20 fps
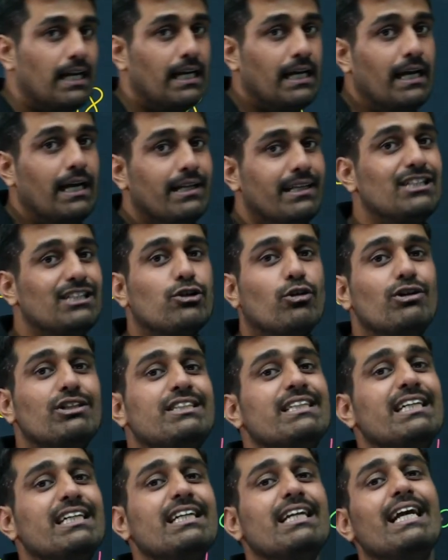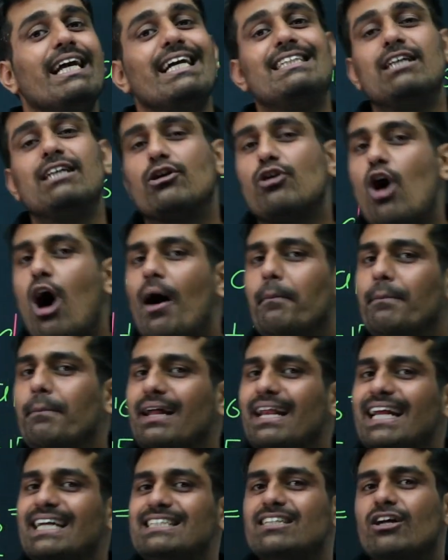This question is a
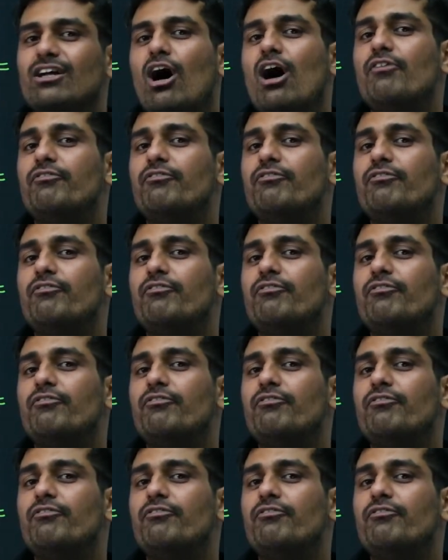combination of